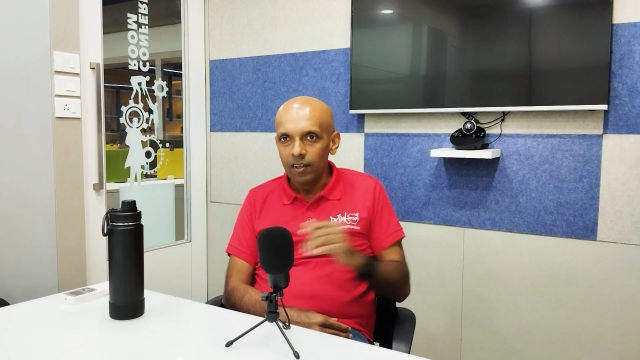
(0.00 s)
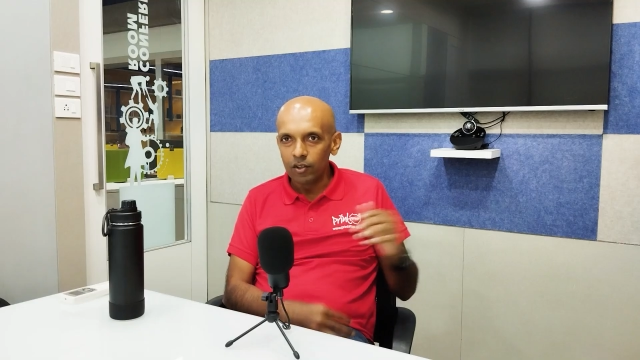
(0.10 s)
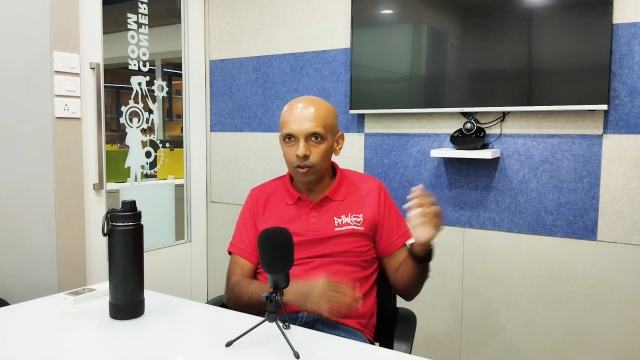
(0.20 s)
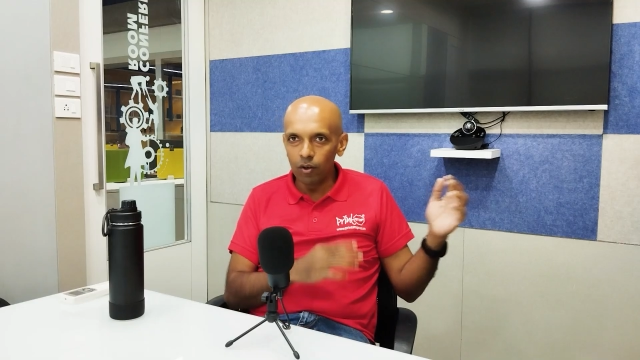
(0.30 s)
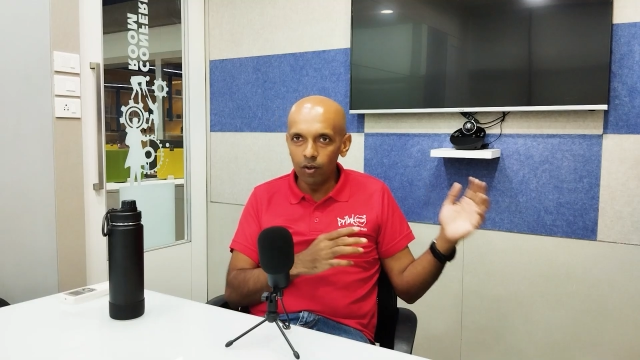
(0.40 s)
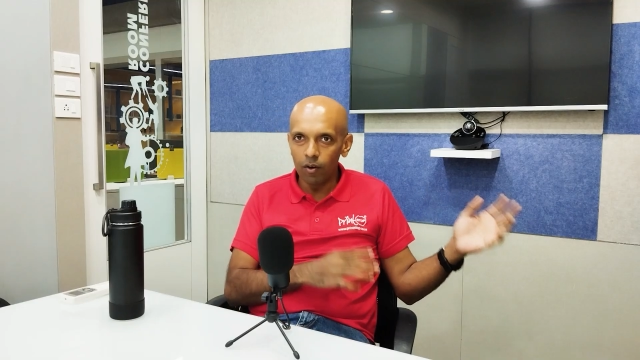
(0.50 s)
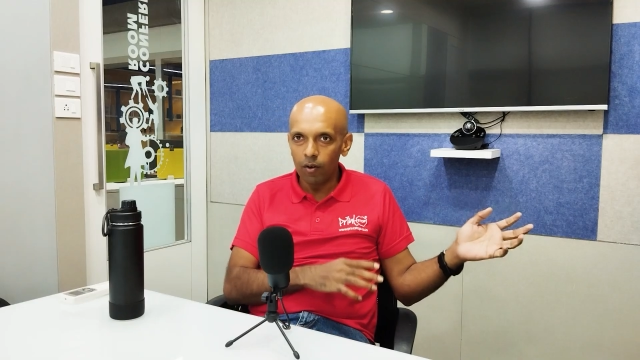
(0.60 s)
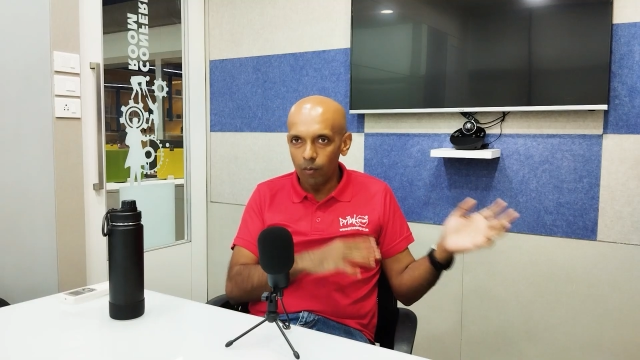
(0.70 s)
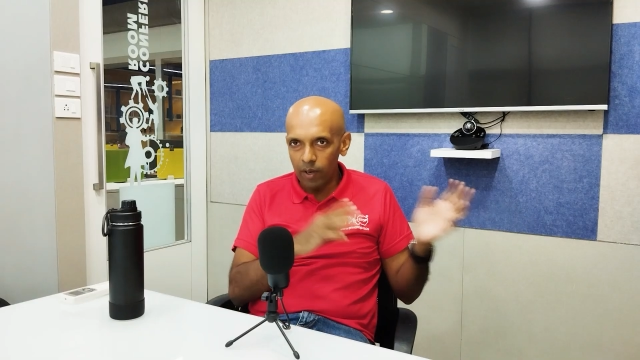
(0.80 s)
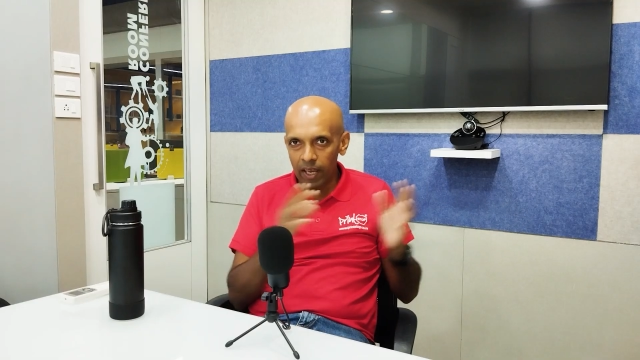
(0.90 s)
So
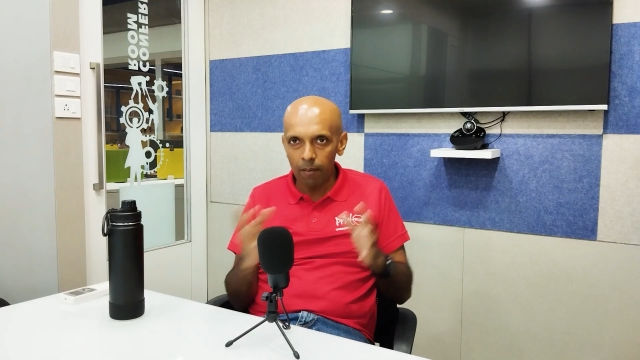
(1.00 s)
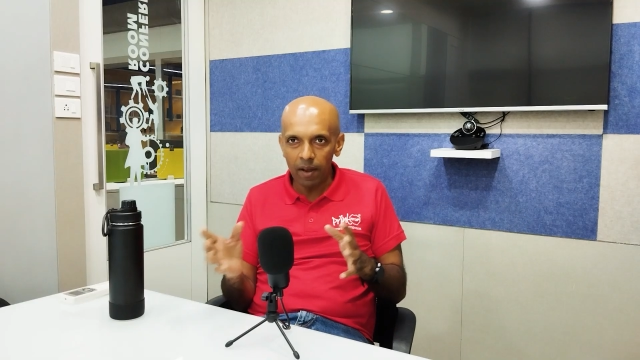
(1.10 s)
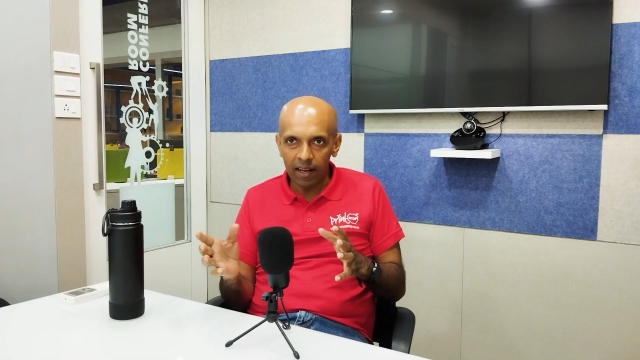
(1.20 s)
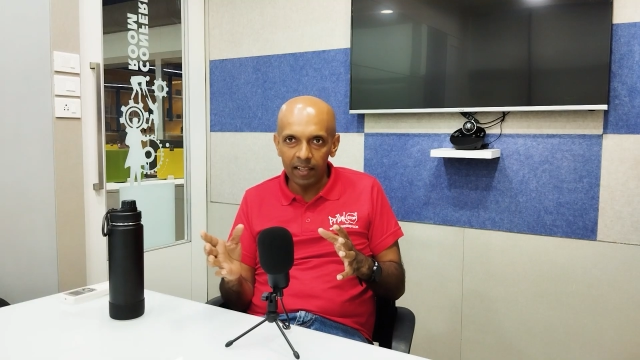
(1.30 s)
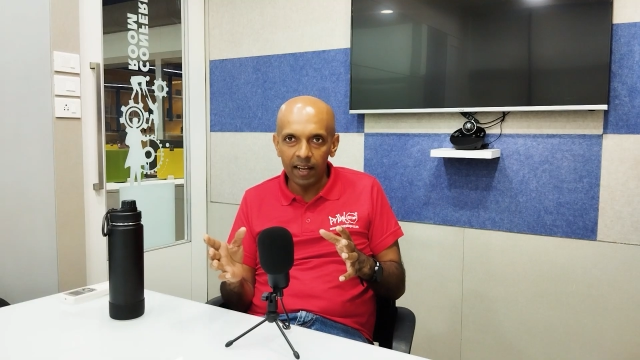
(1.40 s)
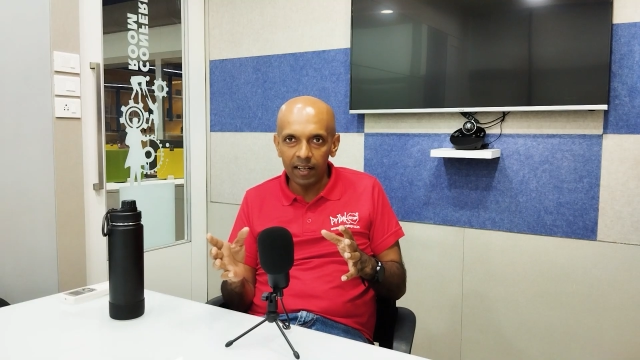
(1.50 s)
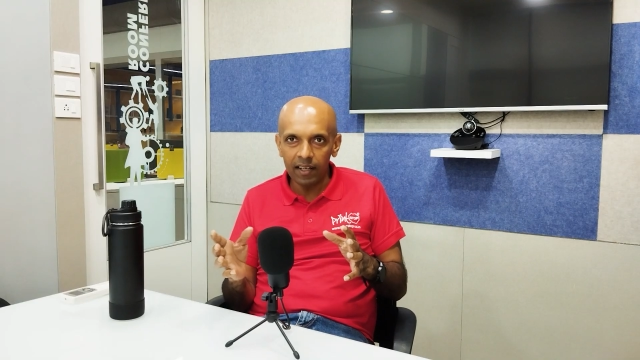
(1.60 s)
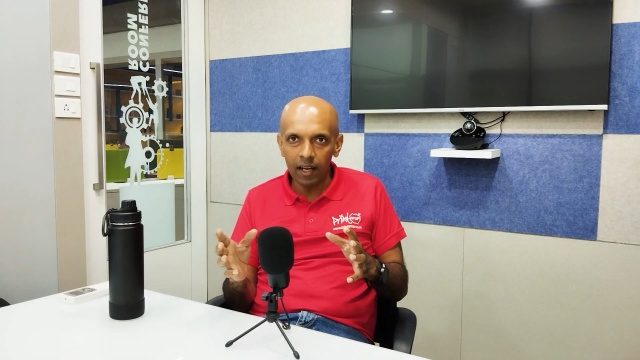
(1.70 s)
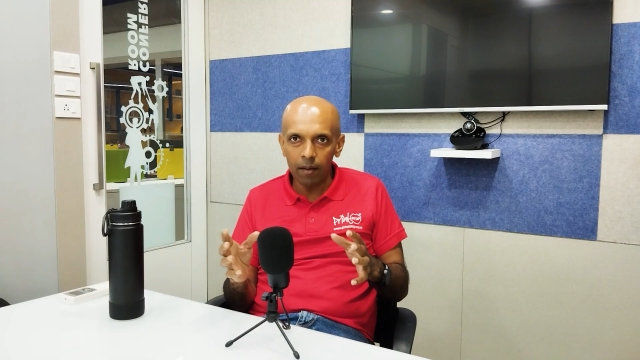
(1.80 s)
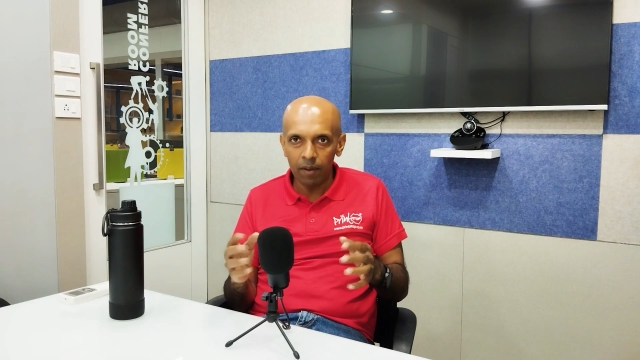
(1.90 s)
we came back at that
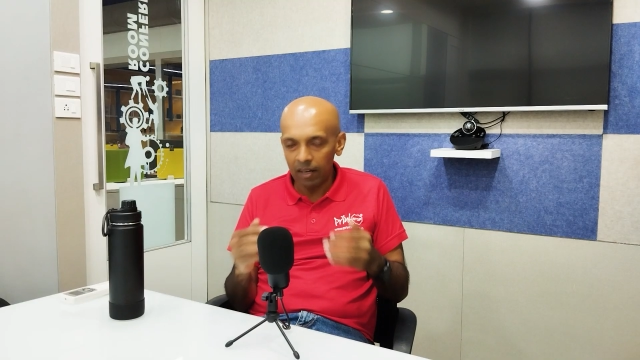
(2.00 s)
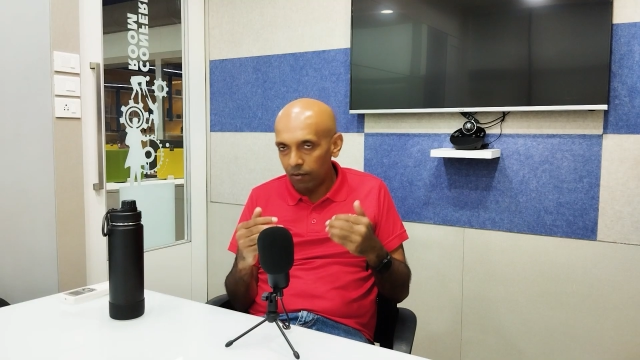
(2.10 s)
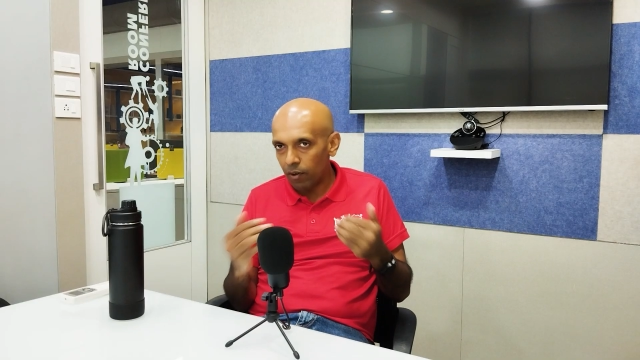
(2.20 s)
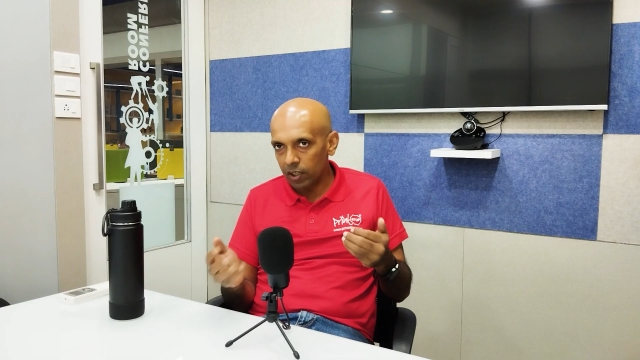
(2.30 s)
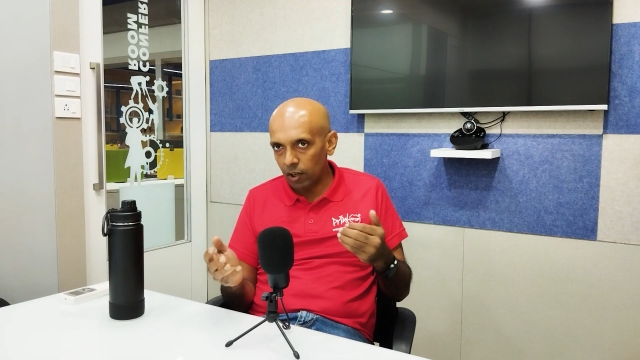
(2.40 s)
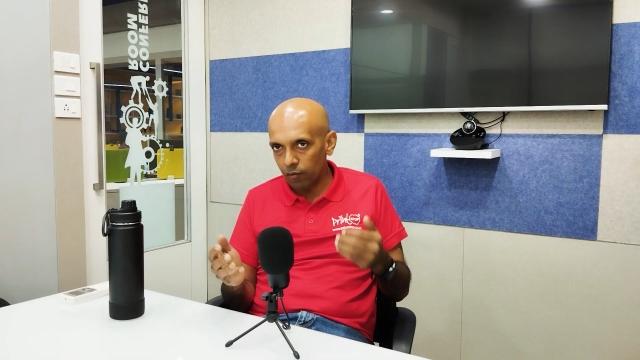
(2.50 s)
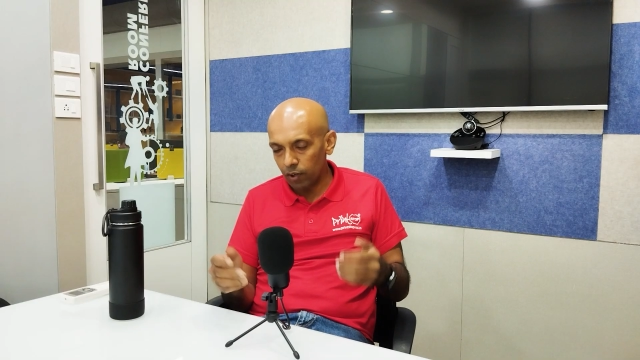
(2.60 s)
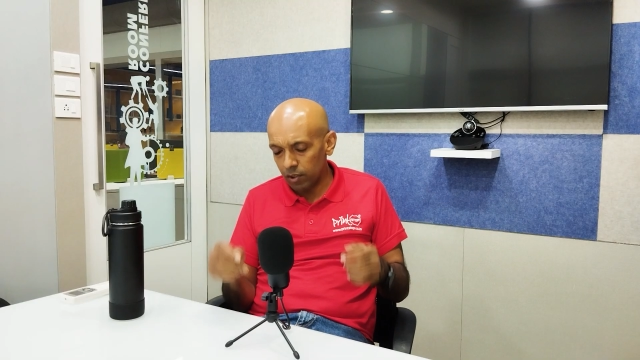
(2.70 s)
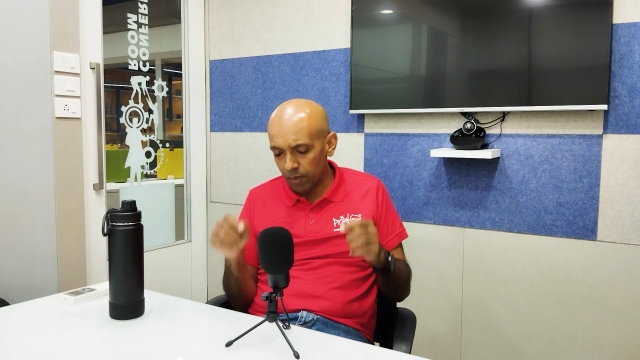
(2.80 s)
time and it worked out for us.